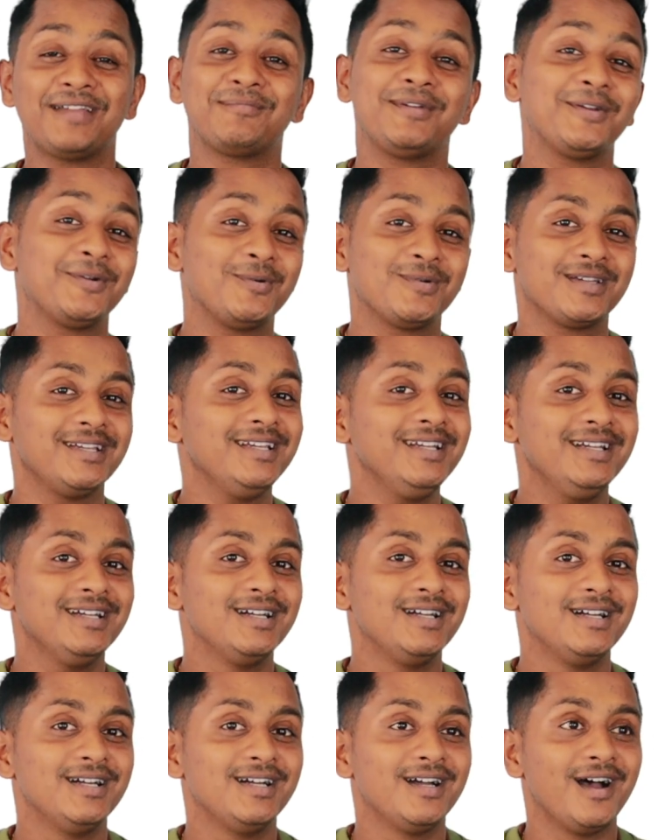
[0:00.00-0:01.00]
my cooking.
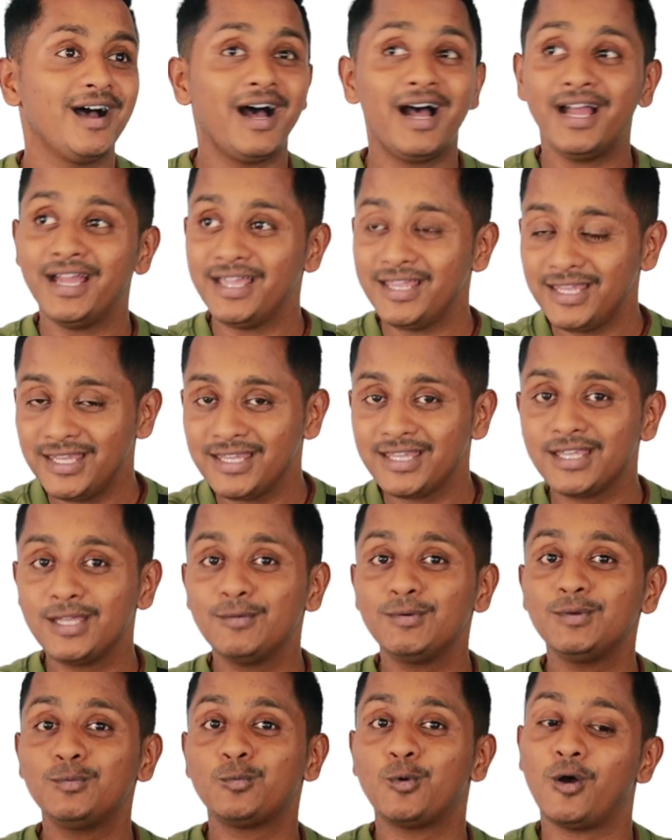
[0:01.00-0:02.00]
I
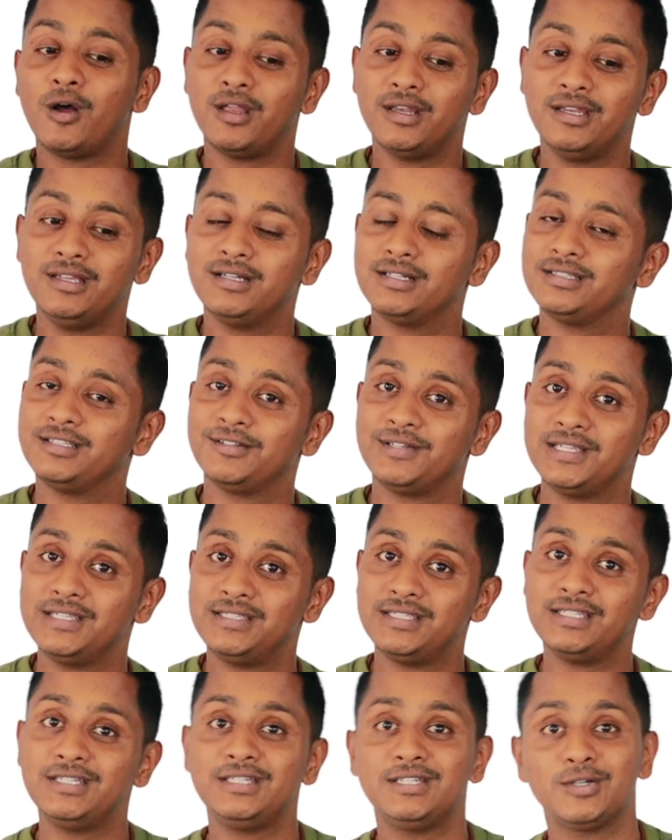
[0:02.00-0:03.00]
even won the
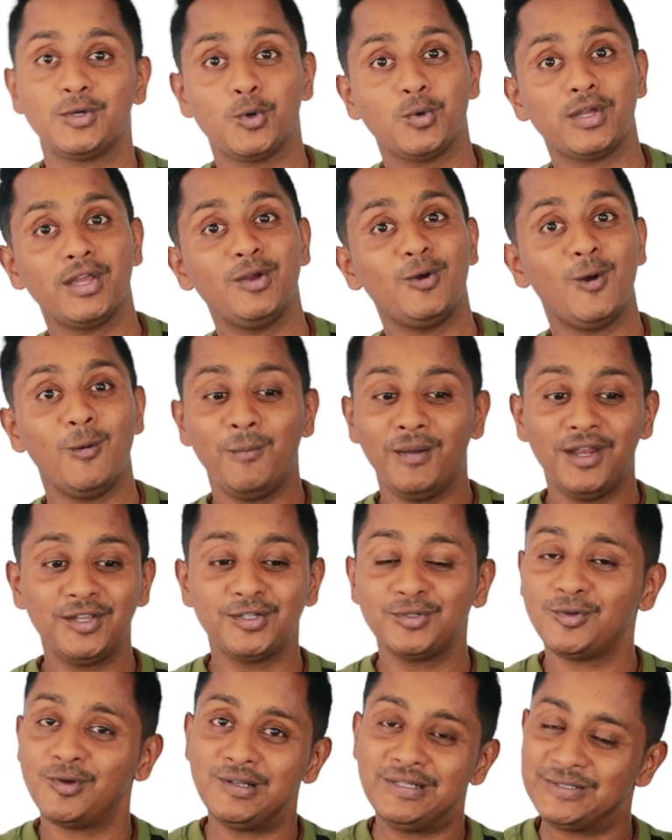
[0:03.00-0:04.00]
recent cooking
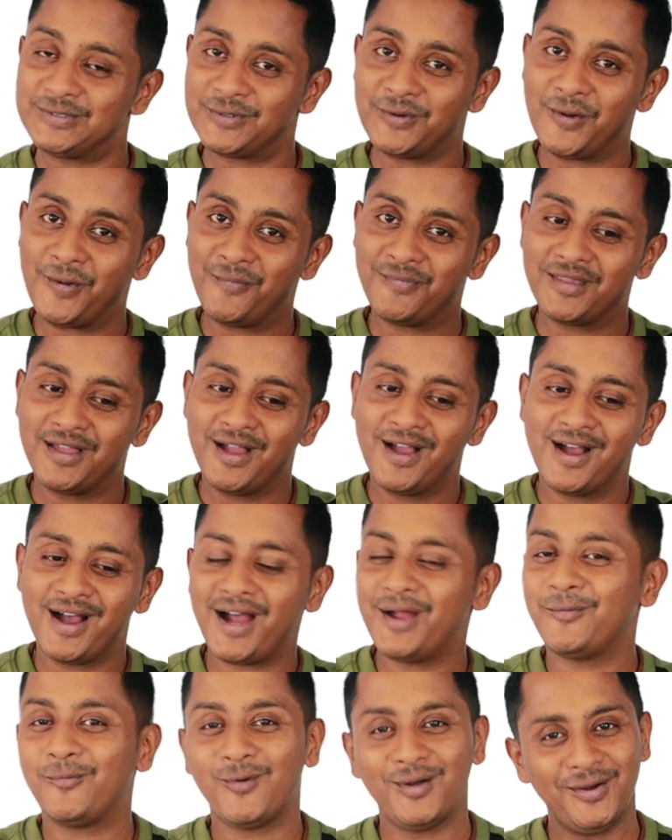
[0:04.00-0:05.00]
competition also.
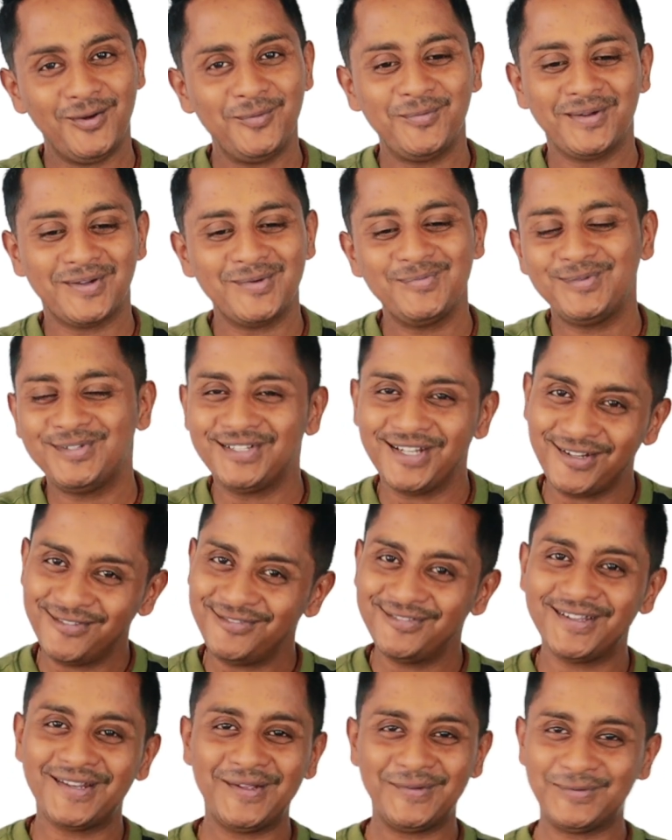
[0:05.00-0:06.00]
I wanted to become chef
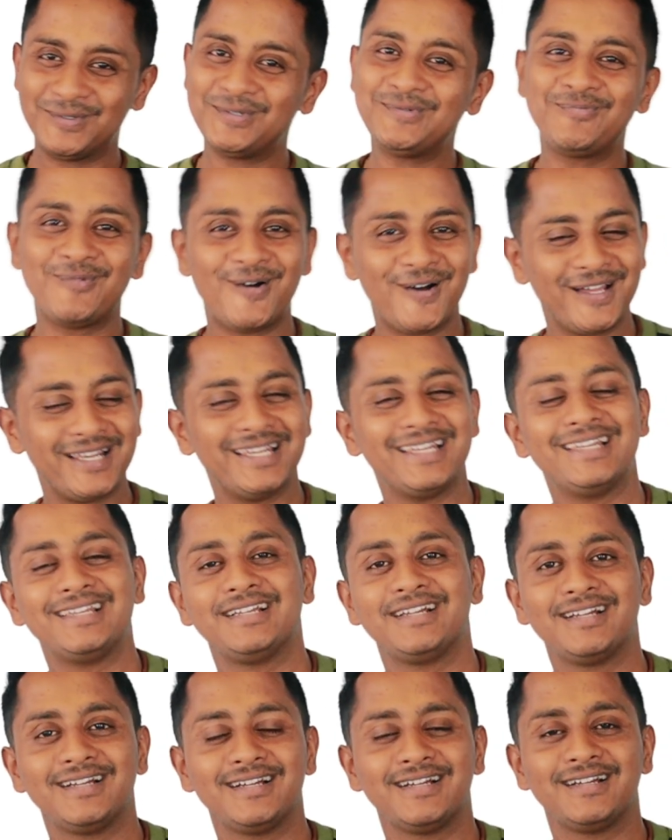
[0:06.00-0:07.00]
when I was small.
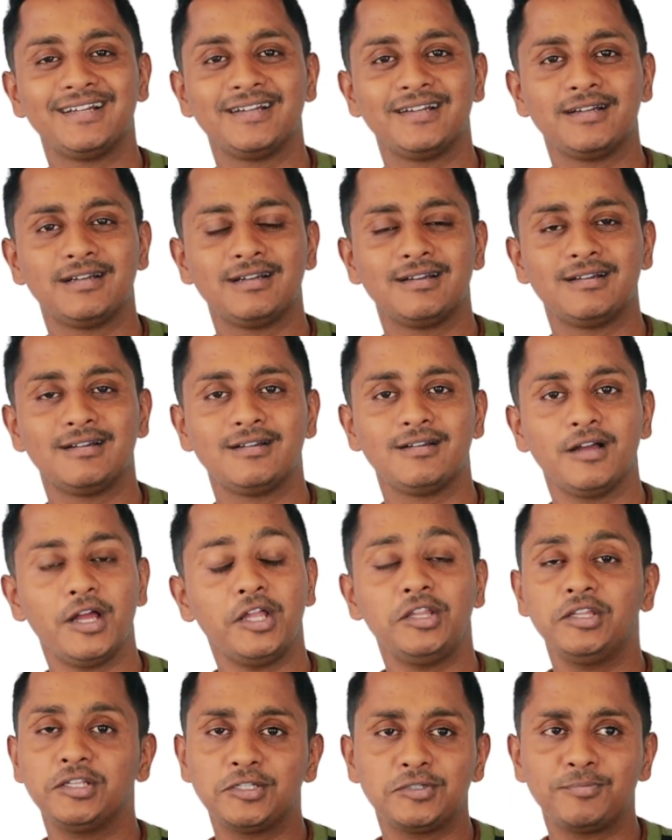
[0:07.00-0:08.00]

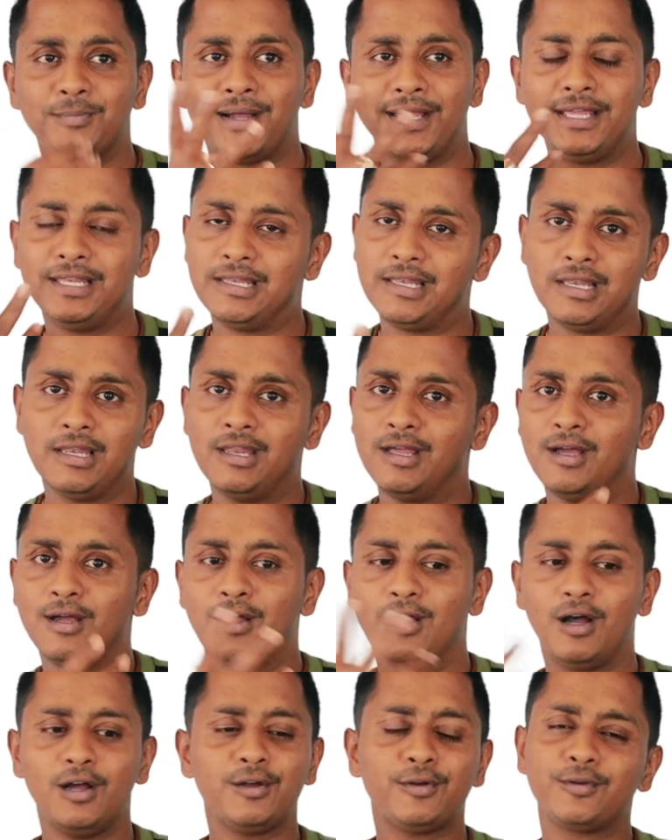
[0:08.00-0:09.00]
And they smile
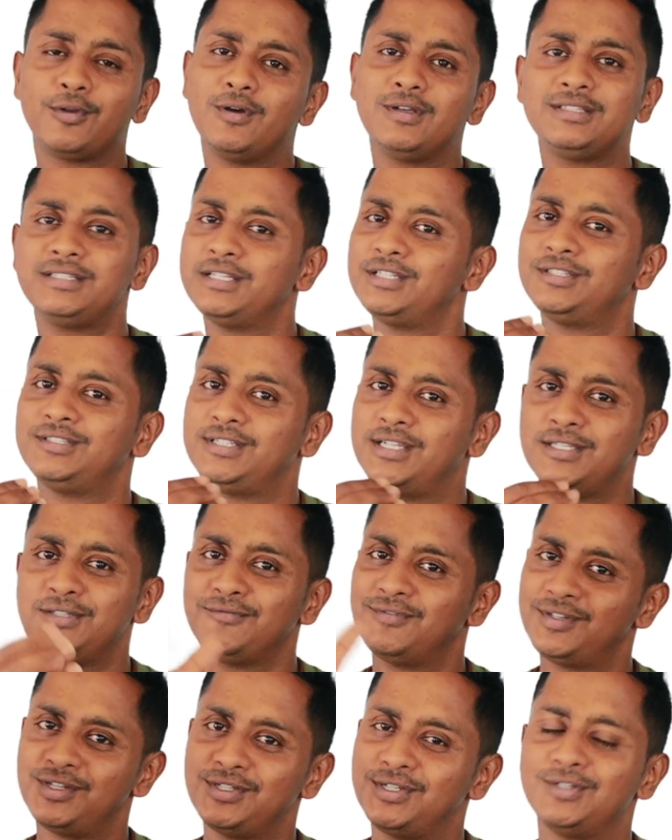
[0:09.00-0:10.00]
across and just
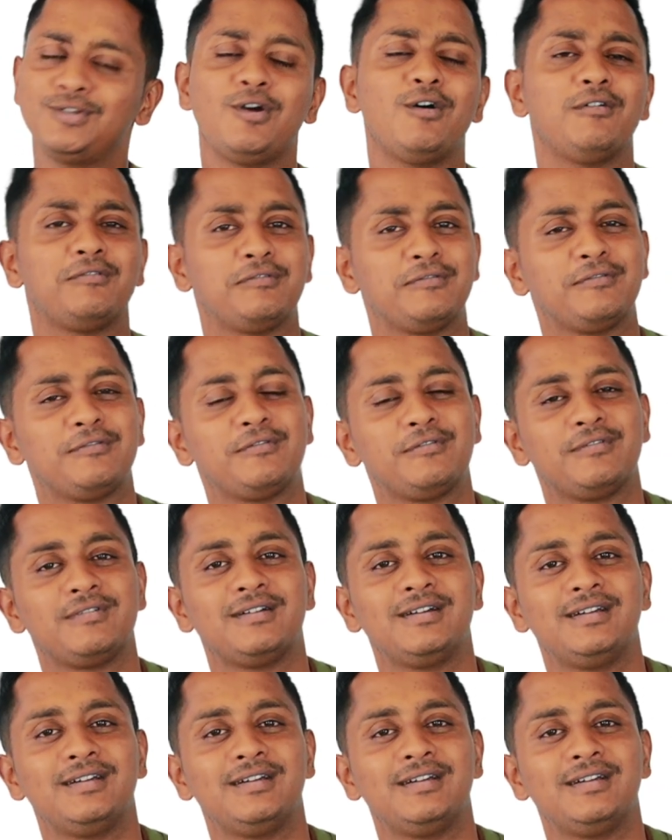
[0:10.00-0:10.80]
finish it off